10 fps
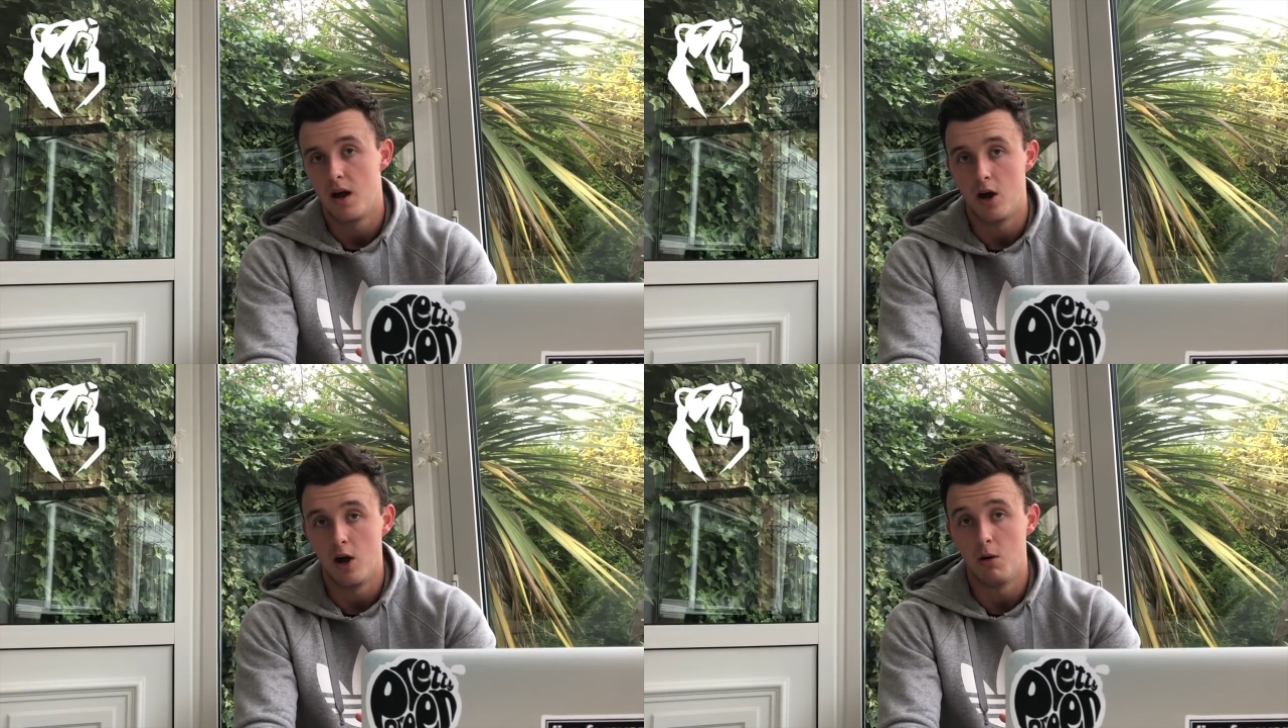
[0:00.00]

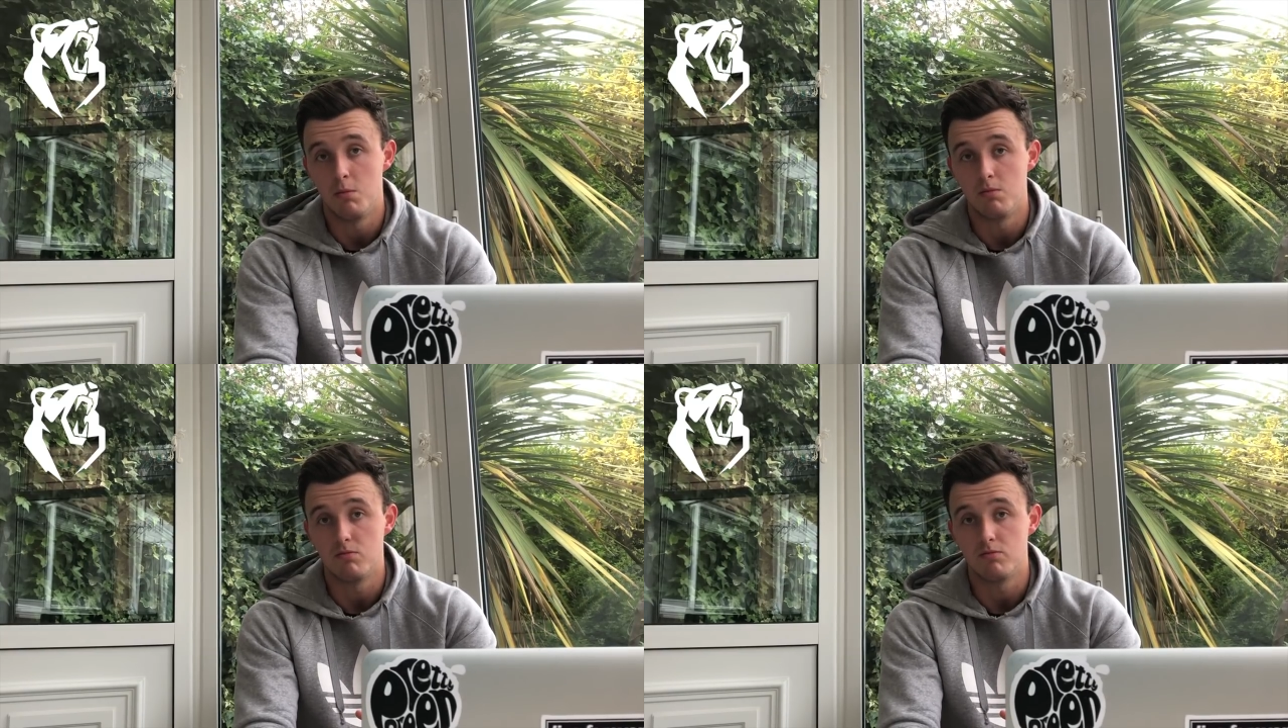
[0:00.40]

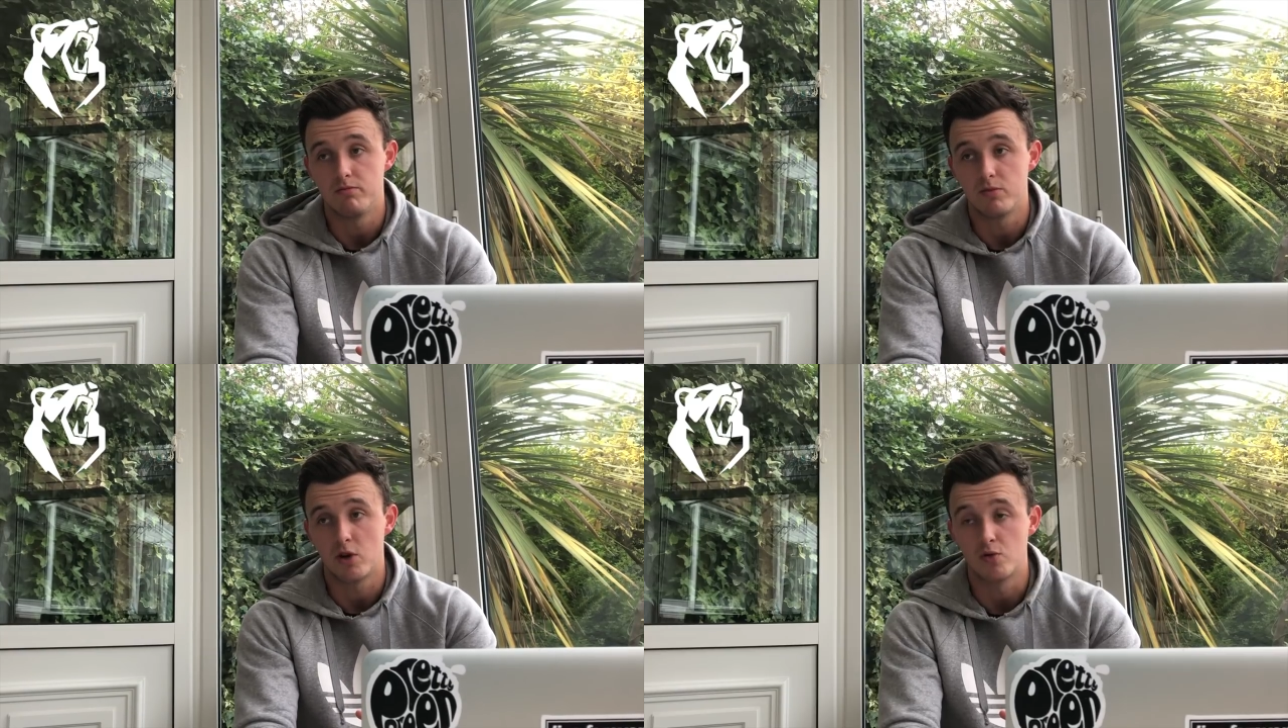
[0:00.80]

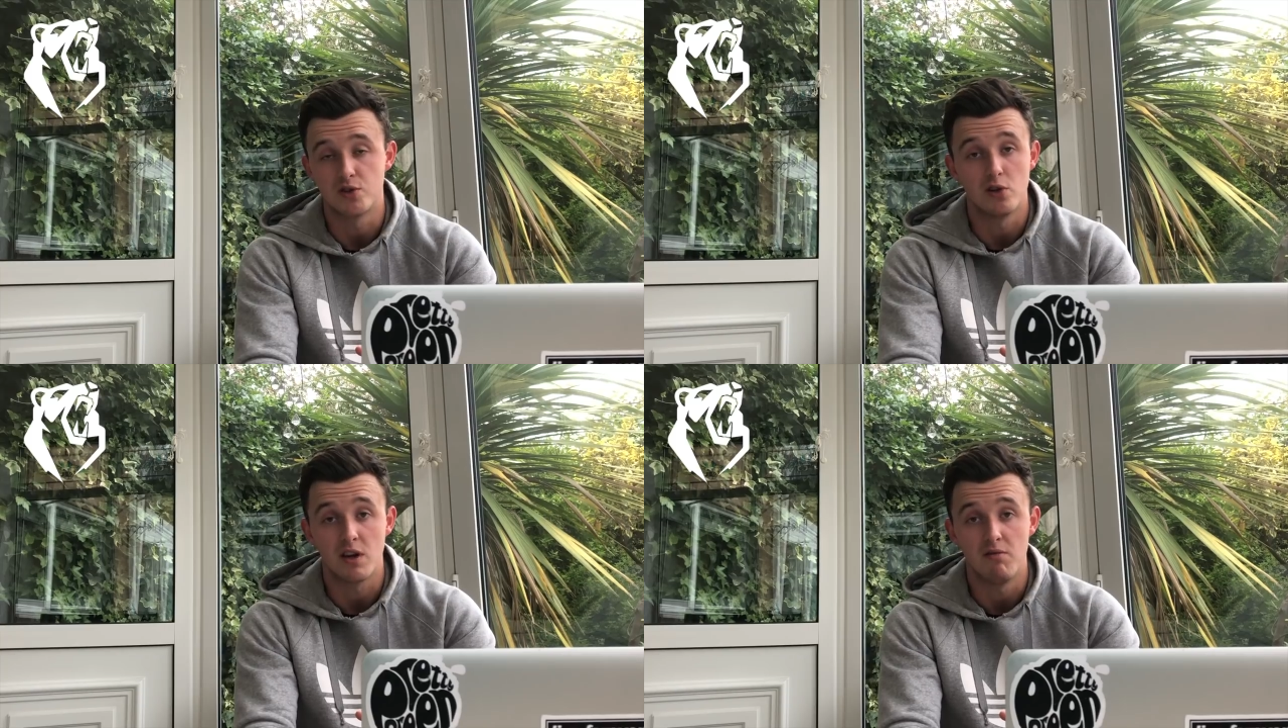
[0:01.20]
Goals
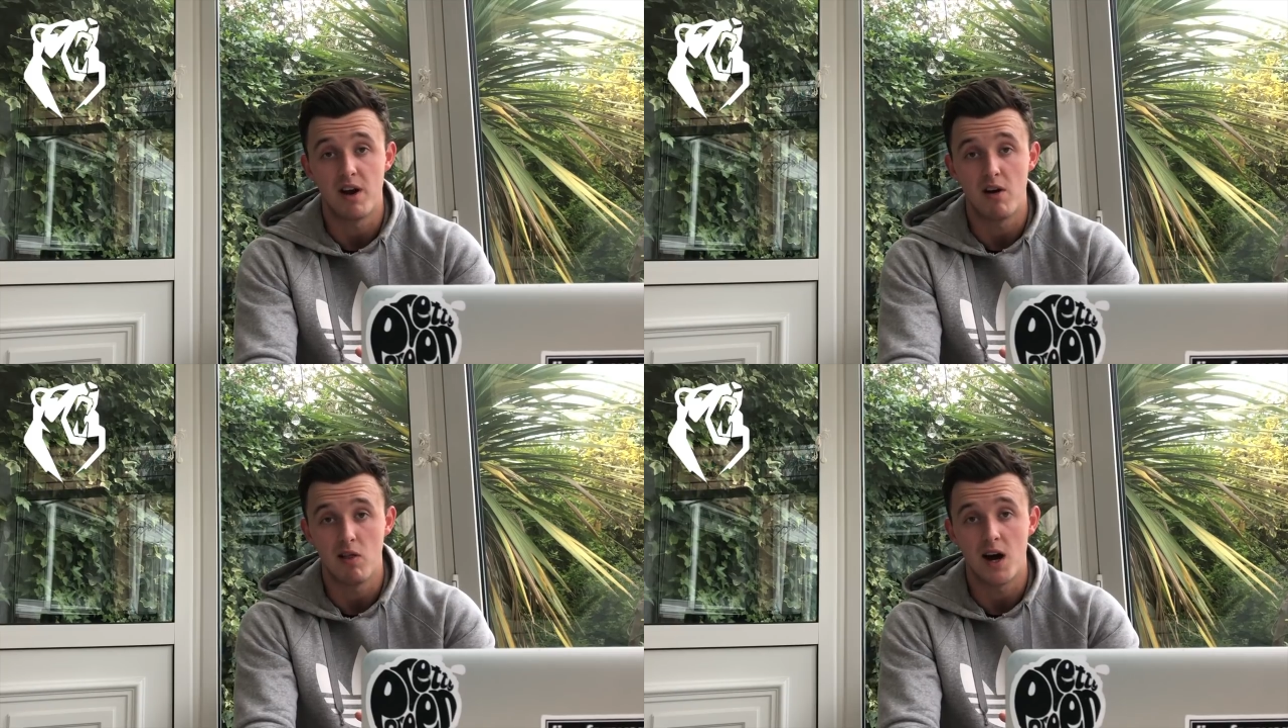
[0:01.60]
are looking
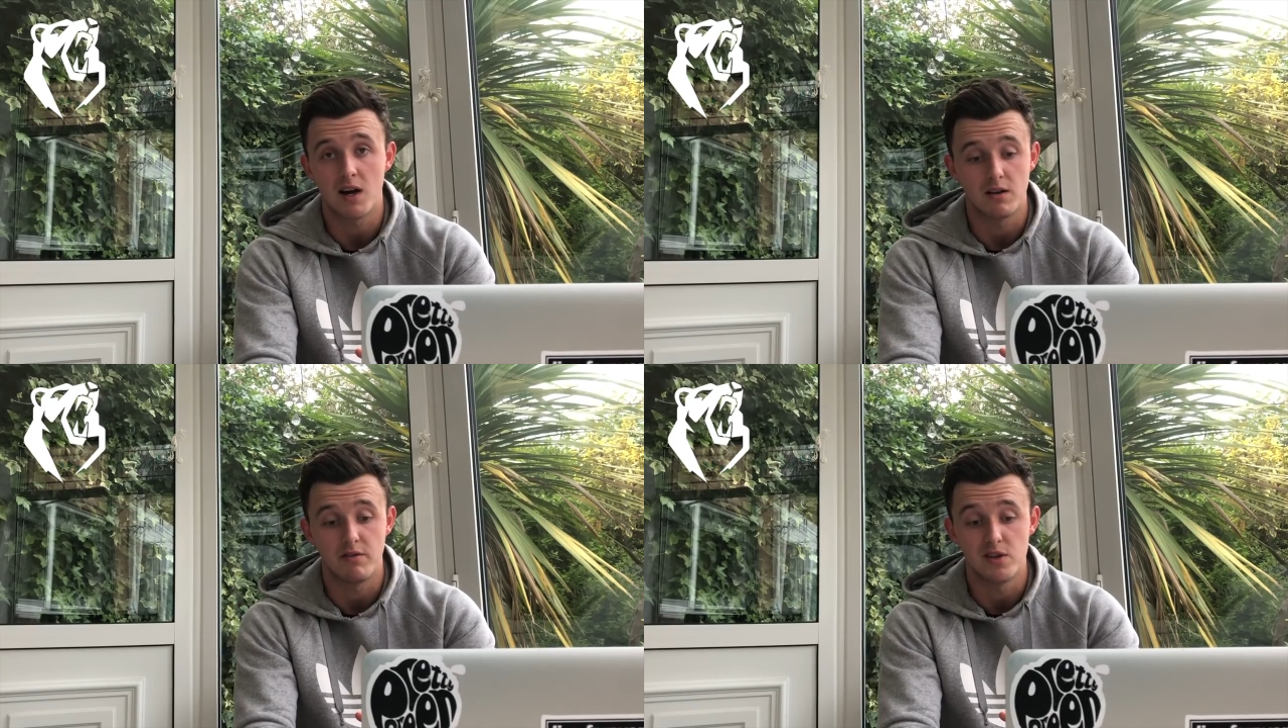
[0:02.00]
very
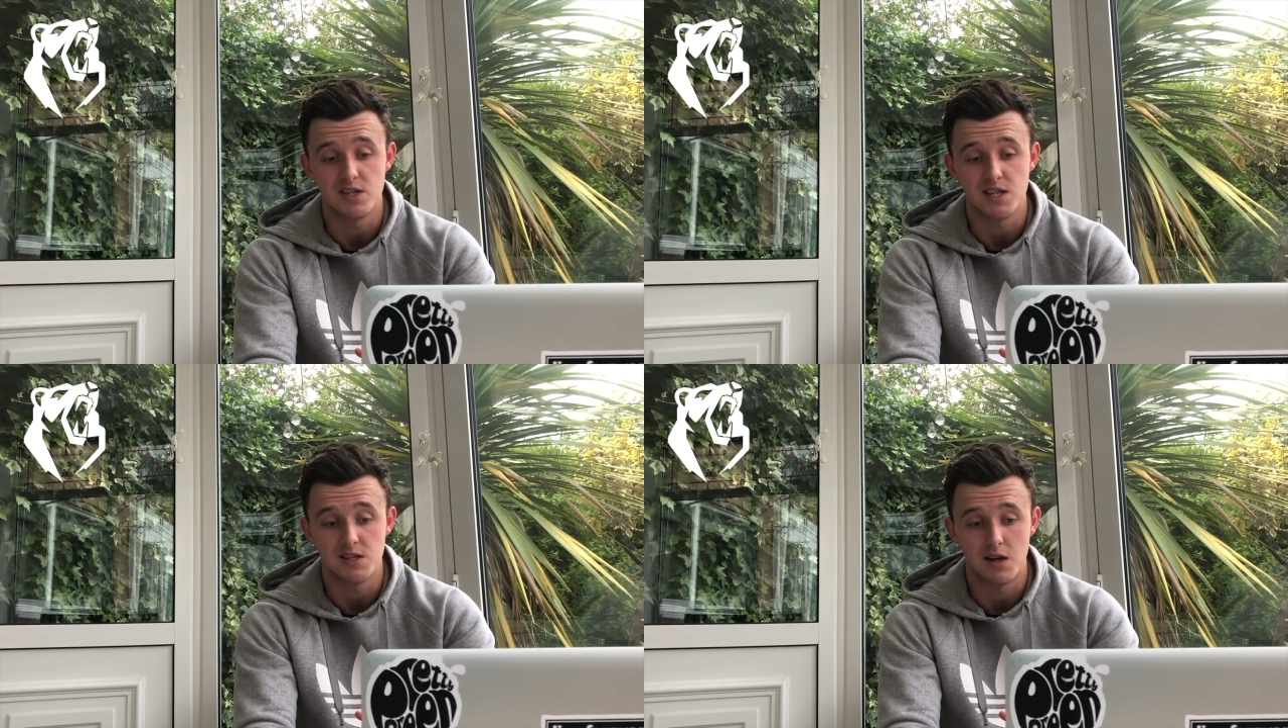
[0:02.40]
likely for the
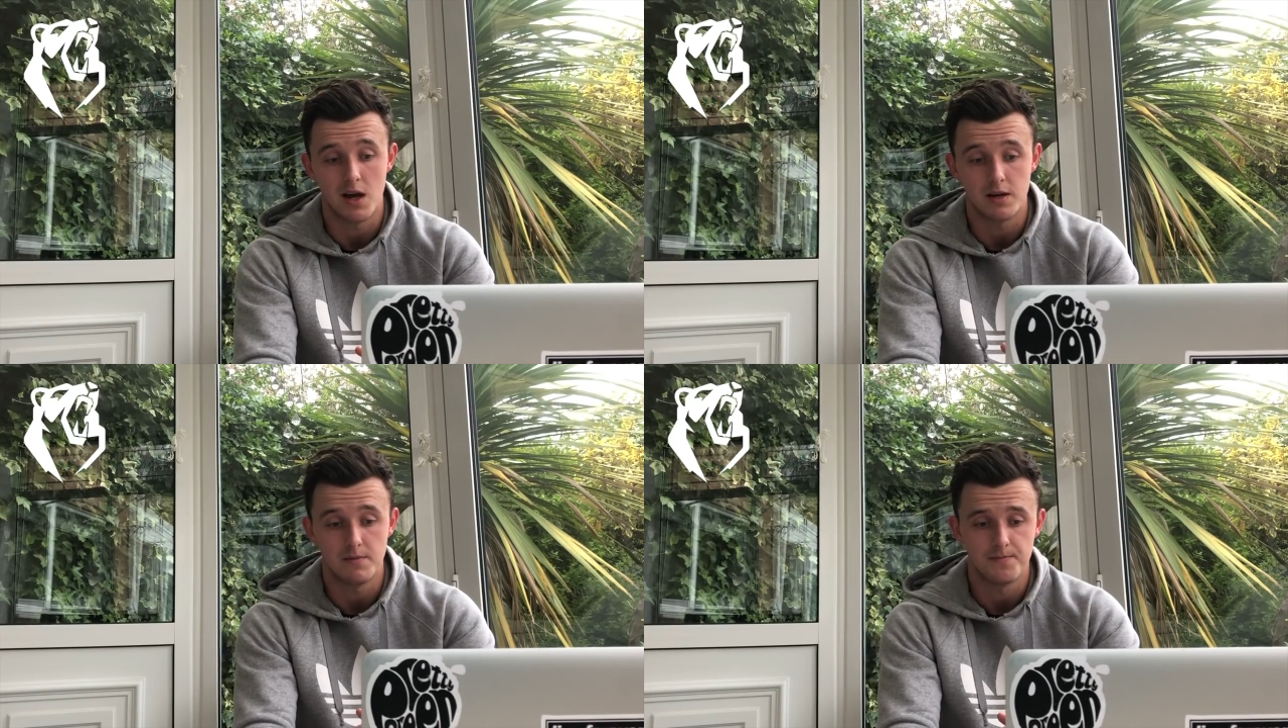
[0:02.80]
season ahead.